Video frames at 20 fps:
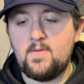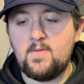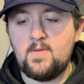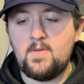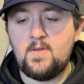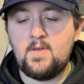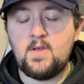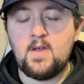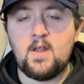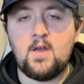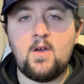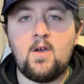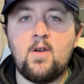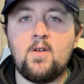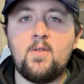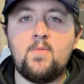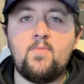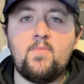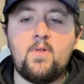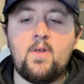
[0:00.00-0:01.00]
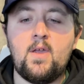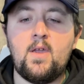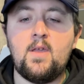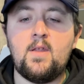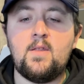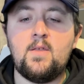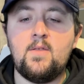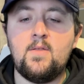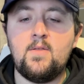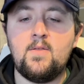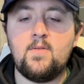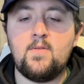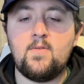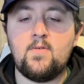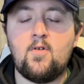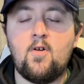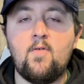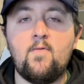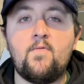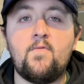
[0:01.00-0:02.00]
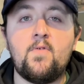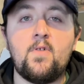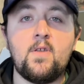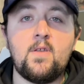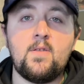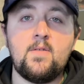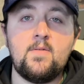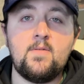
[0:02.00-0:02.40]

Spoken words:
You got a hardened blade, hopefully.